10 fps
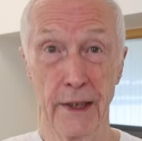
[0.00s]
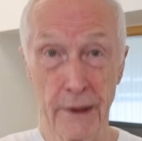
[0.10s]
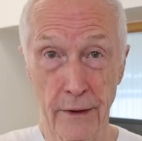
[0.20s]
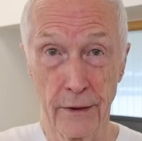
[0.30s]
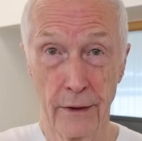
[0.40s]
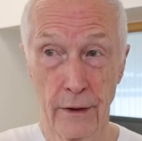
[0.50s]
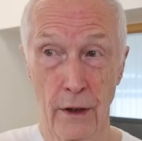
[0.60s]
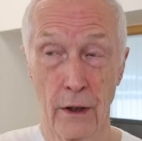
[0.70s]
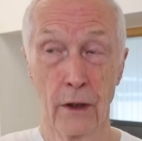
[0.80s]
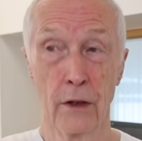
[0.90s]
isn't.
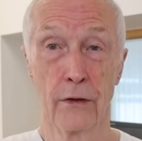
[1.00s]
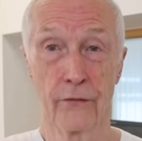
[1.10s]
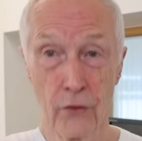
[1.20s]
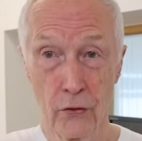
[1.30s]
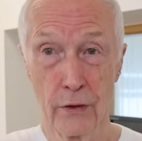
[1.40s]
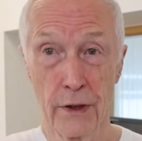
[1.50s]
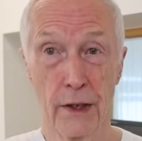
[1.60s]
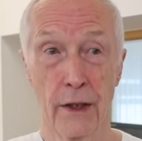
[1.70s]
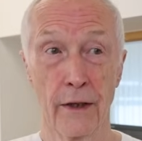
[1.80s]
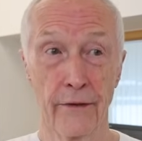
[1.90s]
And of course,
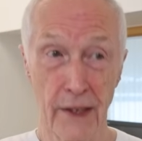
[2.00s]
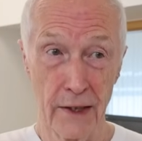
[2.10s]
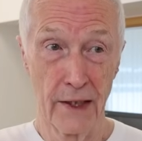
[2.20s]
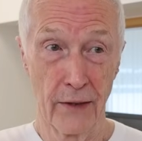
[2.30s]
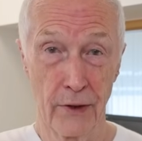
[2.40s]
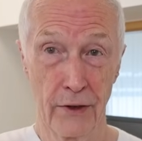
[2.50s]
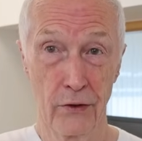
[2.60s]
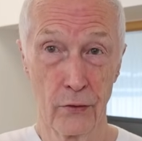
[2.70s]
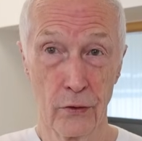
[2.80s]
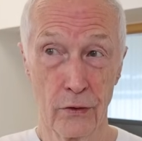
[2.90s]
that sounded
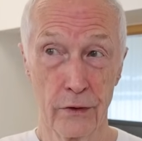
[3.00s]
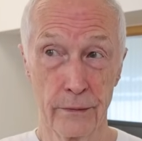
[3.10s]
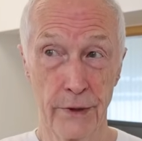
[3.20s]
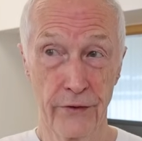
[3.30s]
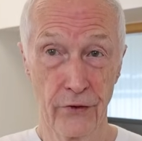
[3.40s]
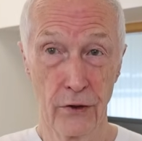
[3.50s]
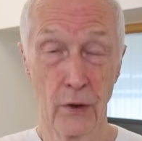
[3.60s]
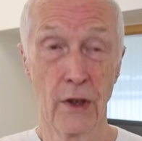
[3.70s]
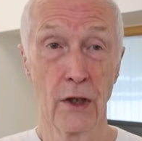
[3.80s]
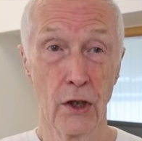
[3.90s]
too good to be true,
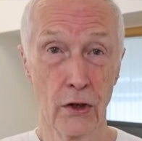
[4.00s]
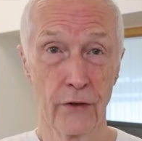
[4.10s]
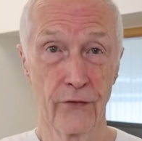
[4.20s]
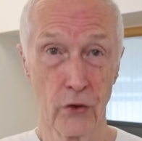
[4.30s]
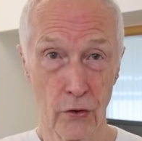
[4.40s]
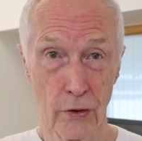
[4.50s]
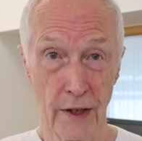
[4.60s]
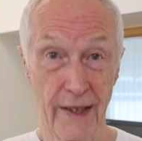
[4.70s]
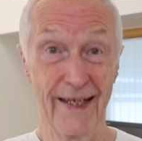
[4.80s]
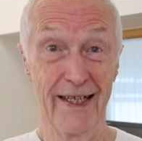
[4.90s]
and of
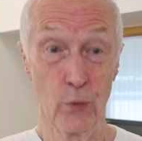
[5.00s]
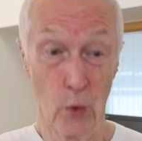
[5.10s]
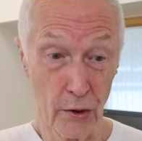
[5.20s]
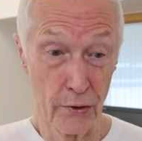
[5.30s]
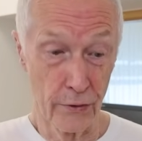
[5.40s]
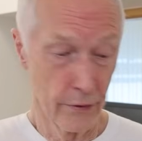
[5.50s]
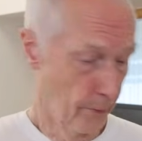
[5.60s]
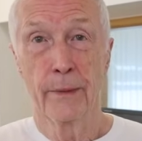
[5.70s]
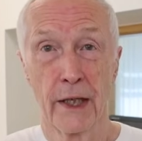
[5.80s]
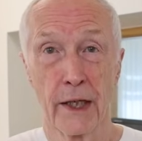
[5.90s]
course, it wasn't.
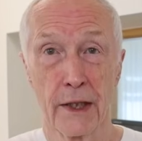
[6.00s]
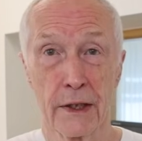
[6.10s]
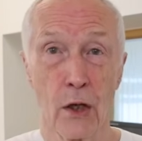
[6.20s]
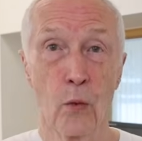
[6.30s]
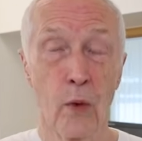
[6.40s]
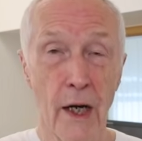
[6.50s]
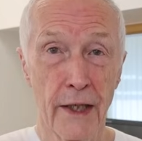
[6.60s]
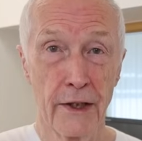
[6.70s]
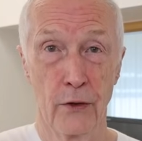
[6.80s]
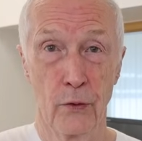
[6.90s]
You might ask,
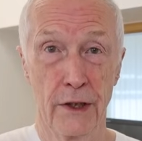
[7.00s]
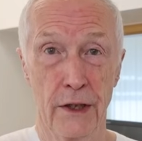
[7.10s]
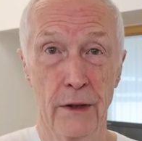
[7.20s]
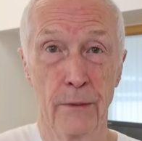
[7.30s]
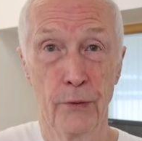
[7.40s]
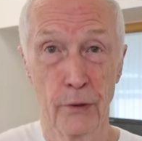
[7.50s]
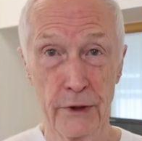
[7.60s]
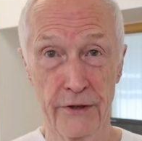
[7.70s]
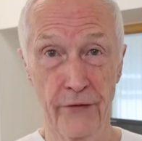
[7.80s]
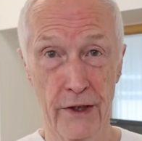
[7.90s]
why do we
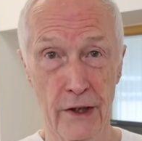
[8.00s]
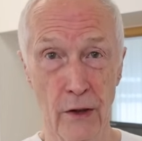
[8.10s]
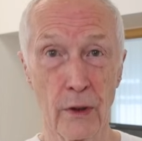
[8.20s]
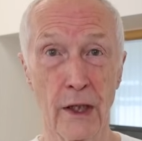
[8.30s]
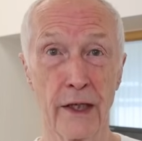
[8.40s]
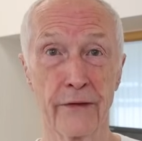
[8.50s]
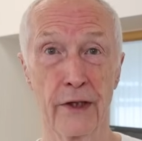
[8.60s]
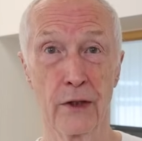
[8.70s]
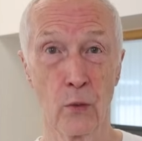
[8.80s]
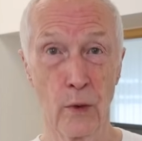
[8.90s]
publish videos like
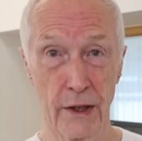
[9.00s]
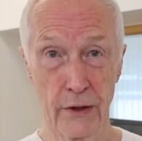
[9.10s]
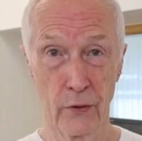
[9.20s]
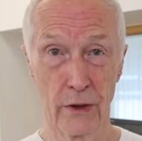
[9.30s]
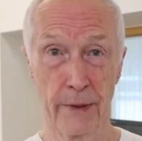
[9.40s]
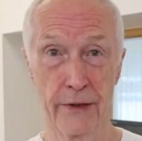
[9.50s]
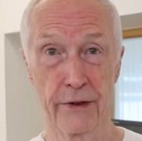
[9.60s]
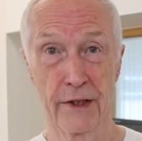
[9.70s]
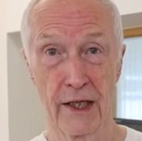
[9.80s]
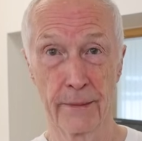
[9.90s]
this? Why do we spend
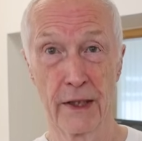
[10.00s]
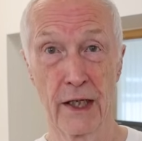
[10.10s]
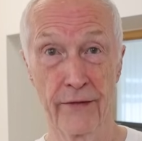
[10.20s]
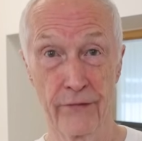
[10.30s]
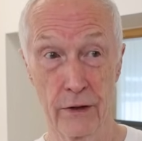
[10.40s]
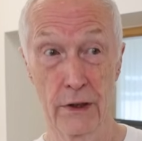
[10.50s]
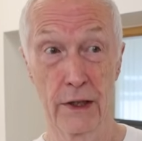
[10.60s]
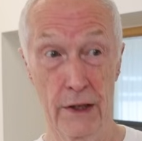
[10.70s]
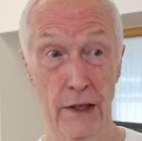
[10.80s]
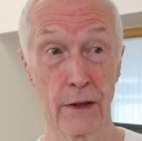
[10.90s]
the time and effort? And
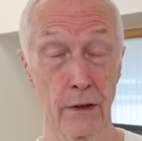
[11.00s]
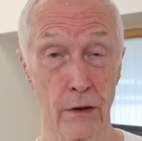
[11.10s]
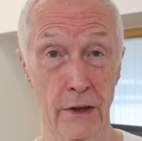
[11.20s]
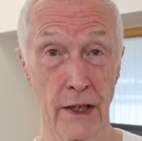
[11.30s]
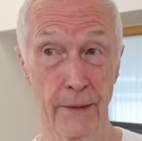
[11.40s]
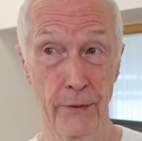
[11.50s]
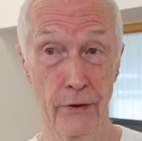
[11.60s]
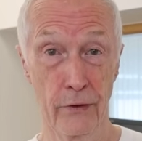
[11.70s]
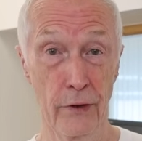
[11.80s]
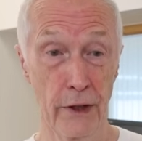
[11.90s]
it takes a long time to
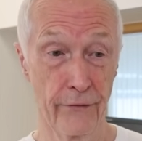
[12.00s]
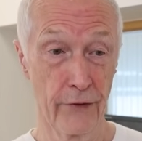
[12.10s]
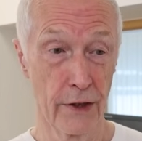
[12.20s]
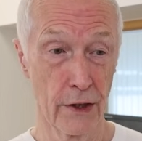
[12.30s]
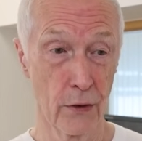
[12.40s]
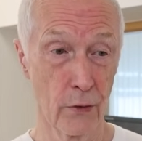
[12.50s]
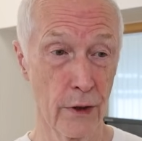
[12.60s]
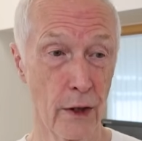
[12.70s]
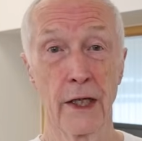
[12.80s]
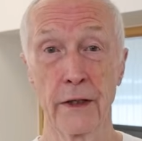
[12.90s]
do these
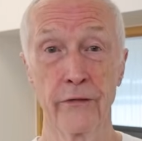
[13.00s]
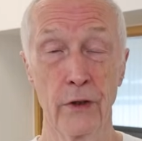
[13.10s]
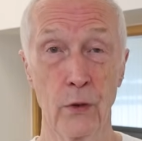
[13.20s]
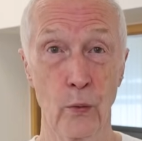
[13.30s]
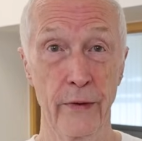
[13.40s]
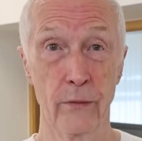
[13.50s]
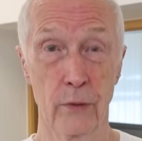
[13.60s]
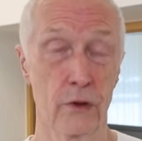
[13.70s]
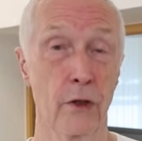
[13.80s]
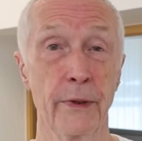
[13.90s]
videos. The answer is,
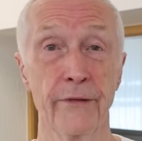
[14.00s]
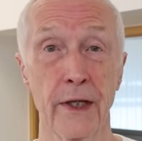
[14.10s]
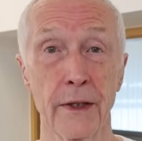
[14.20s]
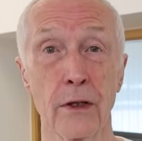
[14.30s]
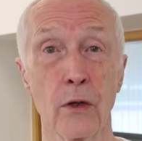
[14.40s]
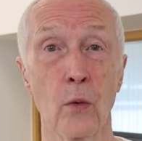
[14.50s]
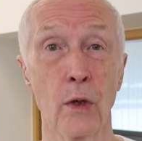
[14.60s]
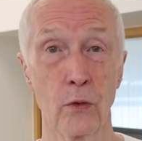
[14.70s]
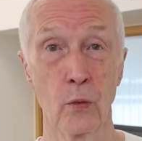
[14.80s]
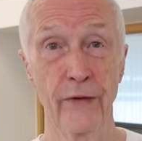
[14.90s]
a couple of answers.
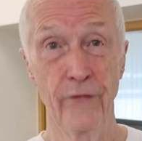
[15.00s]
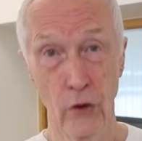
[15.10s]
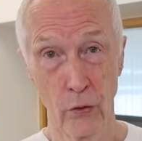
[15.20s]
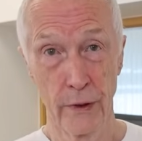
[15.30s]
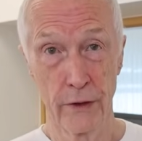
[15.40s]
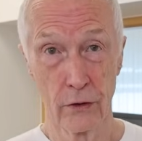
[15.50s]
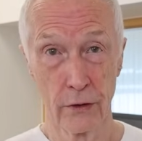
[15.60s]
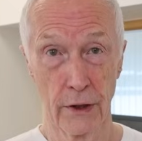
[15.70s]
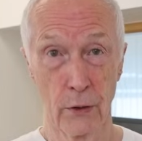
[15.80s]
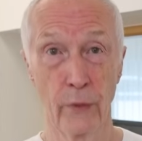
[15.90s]
One, we've always
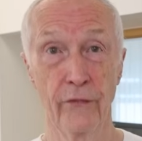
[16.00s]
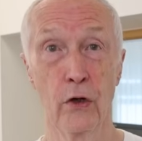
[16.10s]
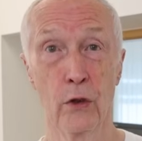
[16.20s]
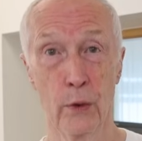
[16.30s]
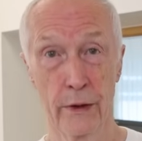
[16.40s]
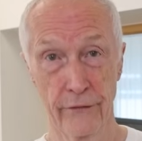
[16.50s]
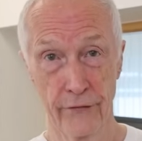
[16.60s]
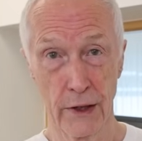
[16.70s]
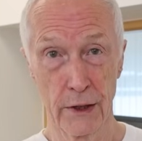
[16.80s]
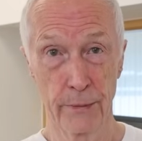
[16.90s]
done this. We've always
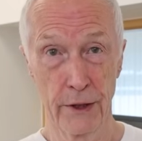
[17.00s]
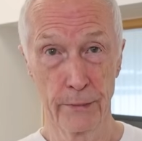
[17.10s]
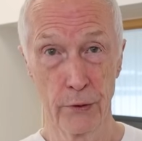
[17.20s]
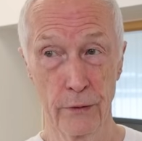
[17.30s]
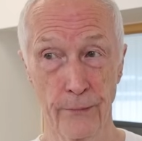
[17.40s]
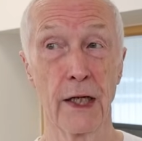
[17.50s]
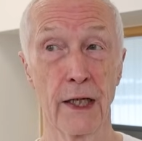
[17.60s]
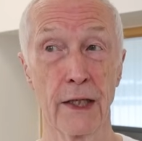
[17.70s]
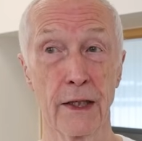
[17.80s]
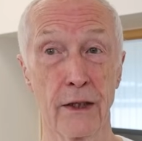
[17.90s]
advised people.
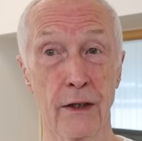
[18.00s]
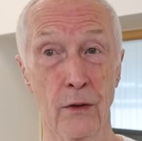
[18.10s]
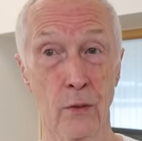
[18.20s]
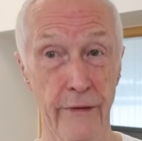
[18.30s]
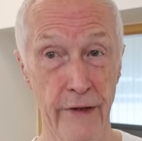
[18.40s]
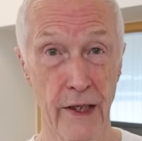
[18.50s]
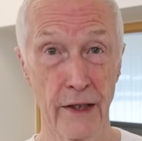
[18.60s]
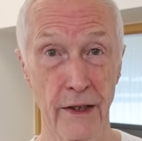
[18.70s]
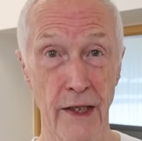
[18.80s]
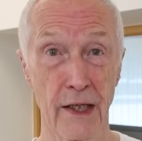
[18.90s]
And with the
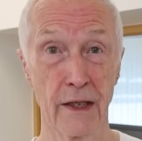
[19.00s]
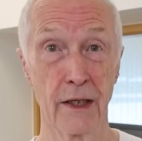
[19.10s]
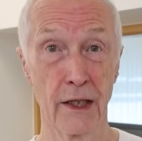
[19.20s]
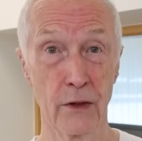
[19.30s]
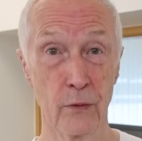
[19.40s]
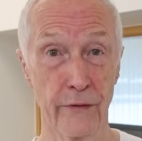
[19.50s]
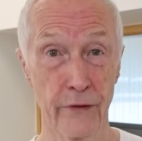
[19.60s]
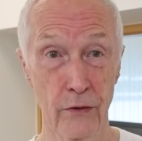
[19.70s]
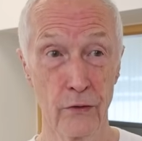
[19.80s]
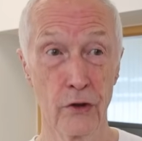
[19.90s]
internet and with
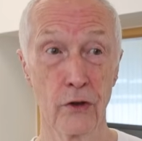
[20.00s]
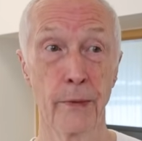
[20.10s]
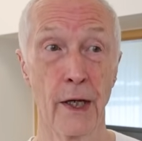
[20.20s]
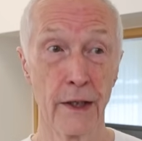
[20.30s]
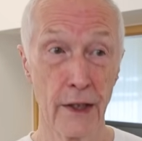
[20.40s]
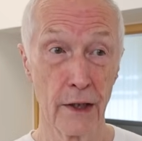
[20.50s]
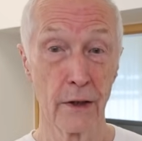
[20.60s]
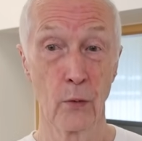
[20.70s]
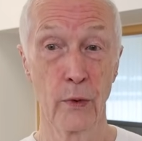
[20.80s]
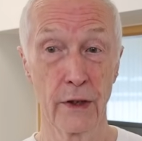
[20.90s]
YouTube,
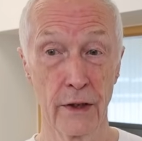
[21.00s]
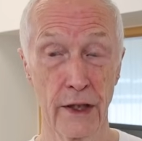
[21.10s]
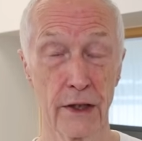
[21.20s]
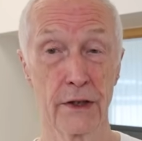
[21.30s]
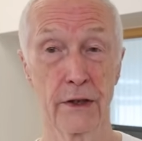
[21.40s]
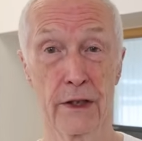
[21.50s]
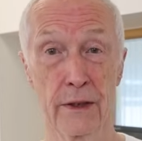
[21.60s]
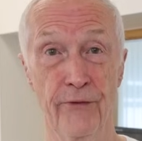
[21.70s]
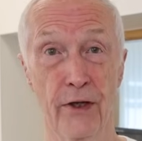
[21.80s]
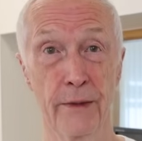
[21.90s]
yes, we can actually
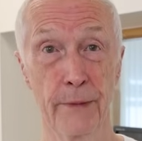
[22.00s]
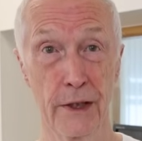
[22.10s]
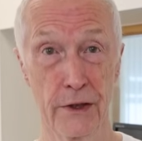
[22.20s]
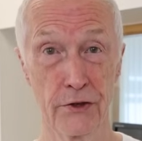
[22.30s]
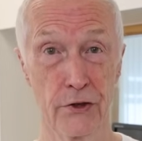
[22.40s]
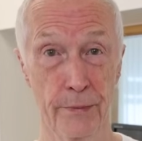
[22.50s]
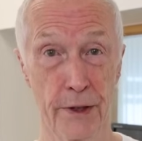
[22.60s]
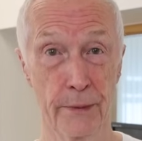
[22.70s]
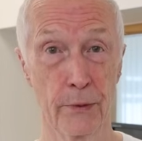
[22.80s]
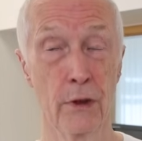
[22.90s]
spread a message to
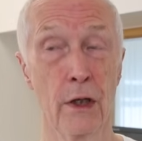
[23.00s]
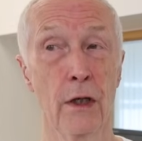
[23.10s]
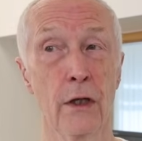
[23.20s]
people.